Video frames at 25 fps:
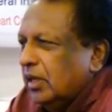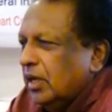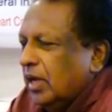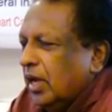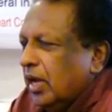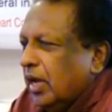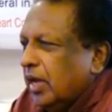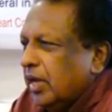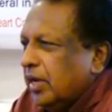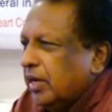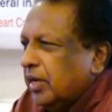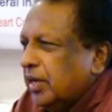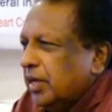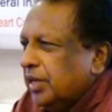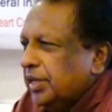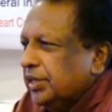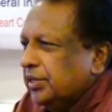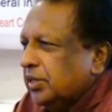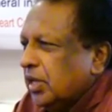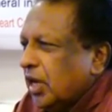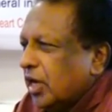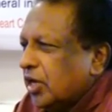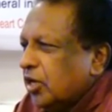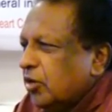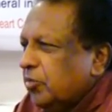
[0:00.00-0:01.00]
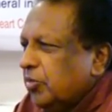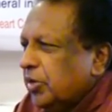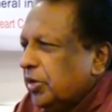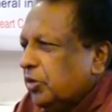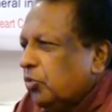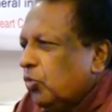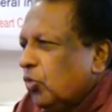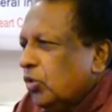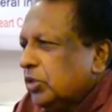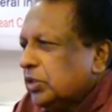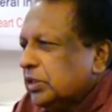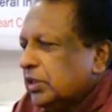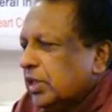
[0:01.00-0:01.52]
And his argument
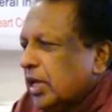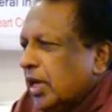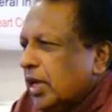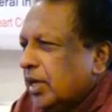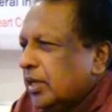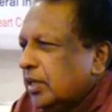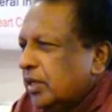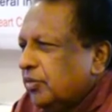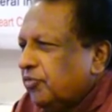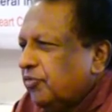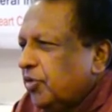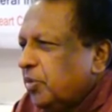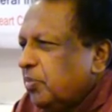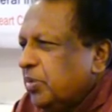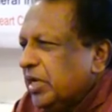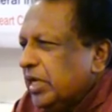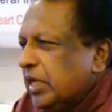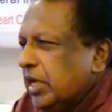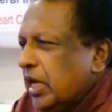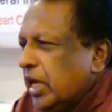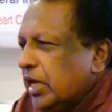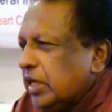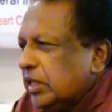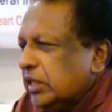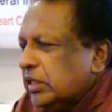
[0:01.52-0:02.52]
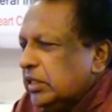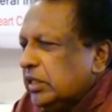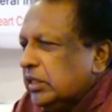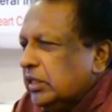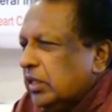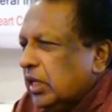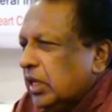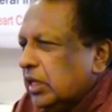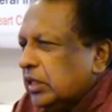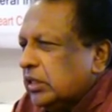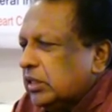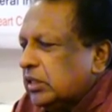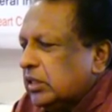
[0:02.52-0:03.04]
was that the familiarity
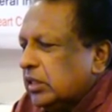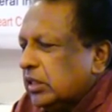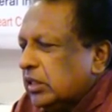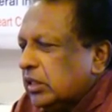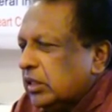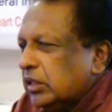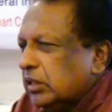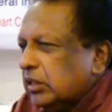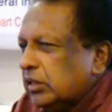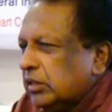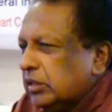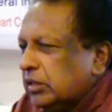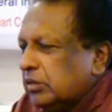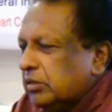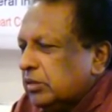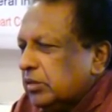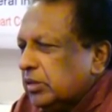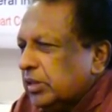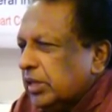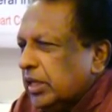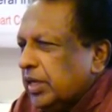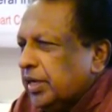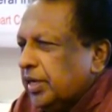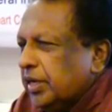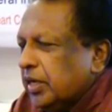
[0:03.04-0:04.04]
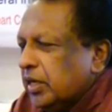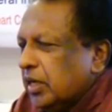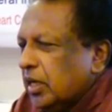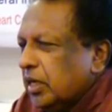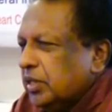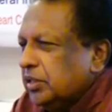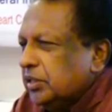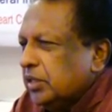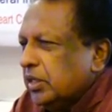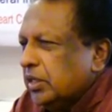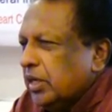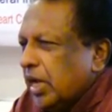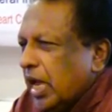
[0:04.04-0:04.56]
that Hillary
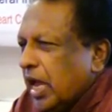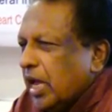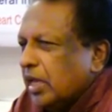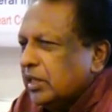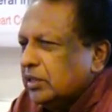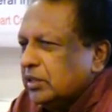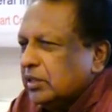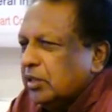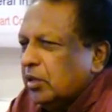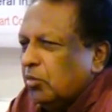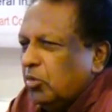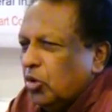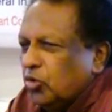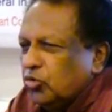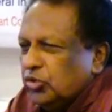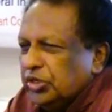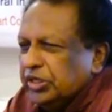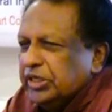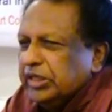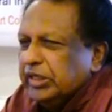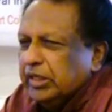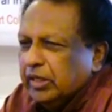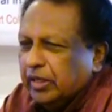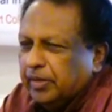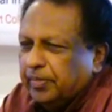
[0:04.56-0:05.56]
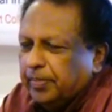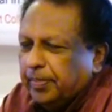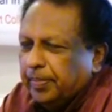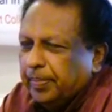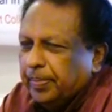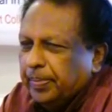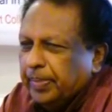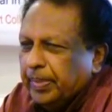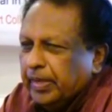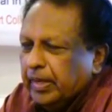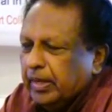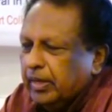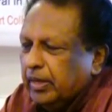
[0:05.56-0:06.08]
Clinton has about India
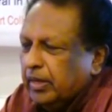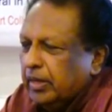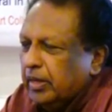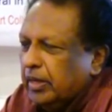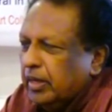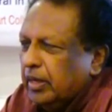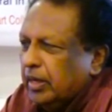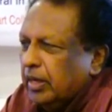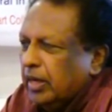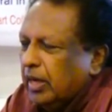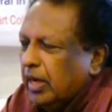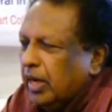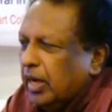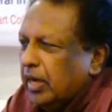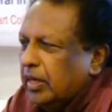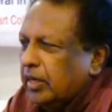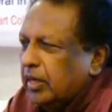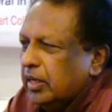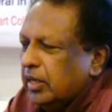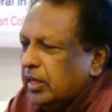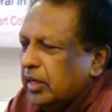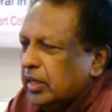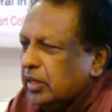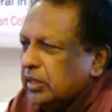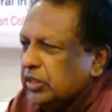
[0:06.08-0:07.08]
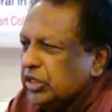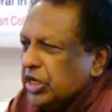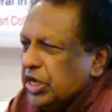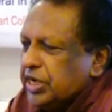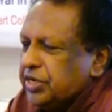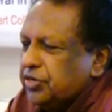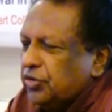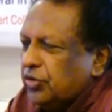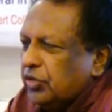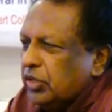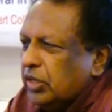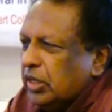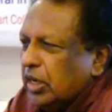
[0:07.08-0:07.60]
and her
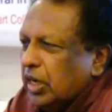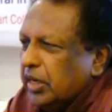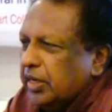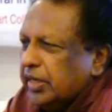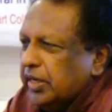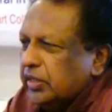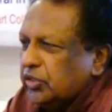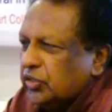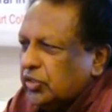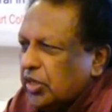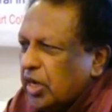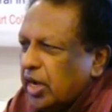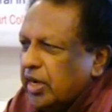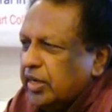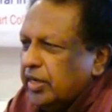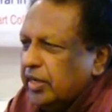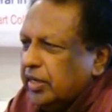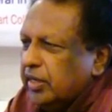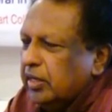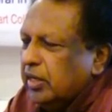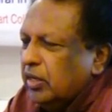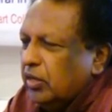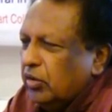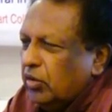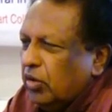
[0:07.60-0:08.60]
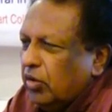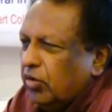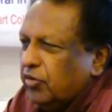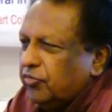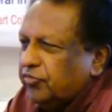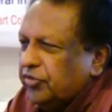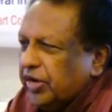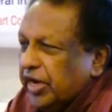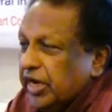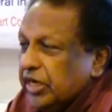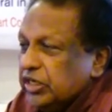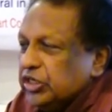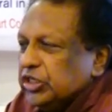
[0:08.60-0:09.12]
general understanding of
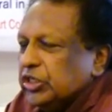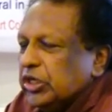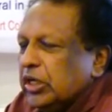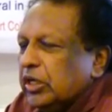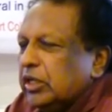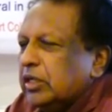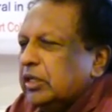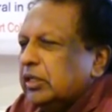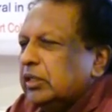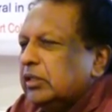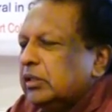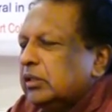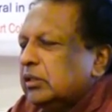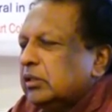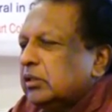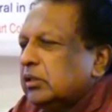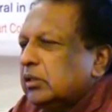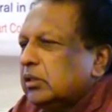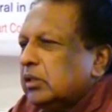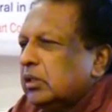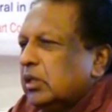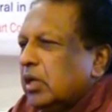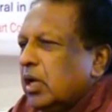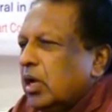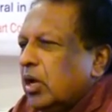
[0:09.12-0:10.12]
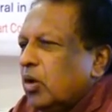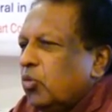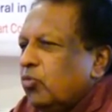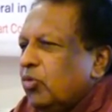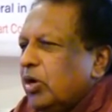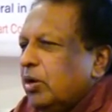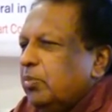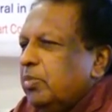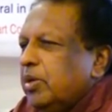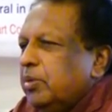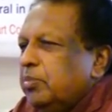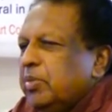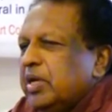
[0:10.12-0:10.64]
Asia
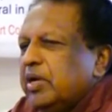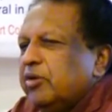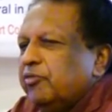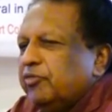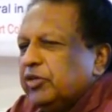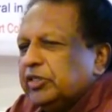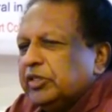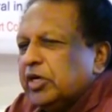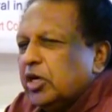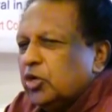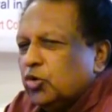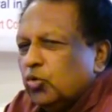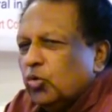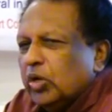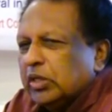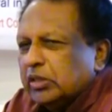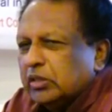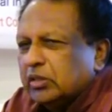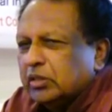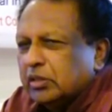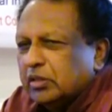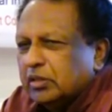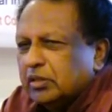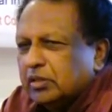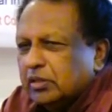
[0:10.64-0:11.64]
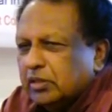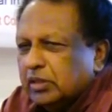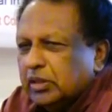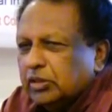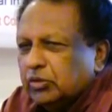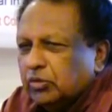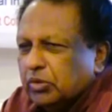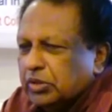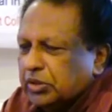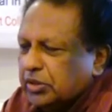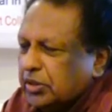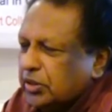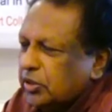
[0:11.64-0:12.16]
will be beneficial to us. This
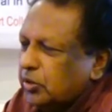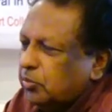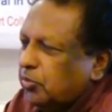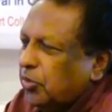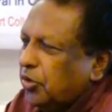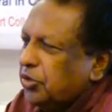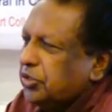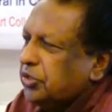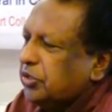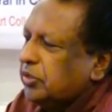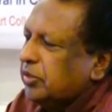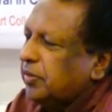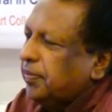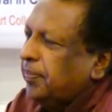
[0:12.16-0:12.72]
was his point.